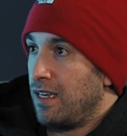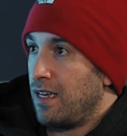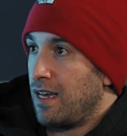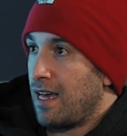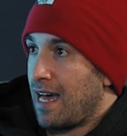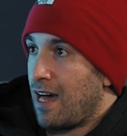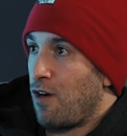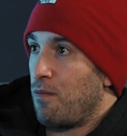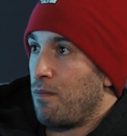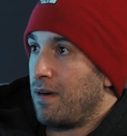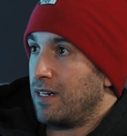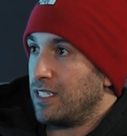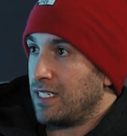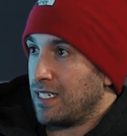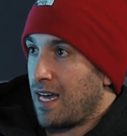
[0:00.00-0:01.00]
how
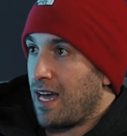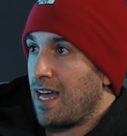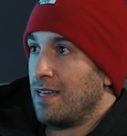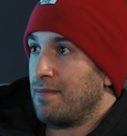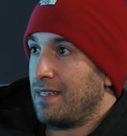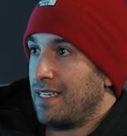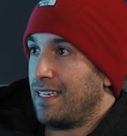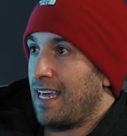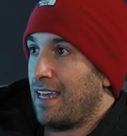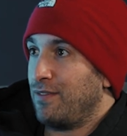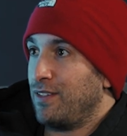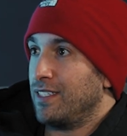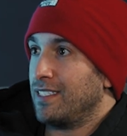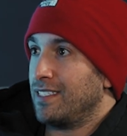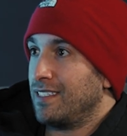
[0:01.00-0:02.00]
much time he gave
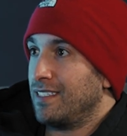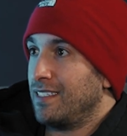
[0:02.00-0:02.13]
us.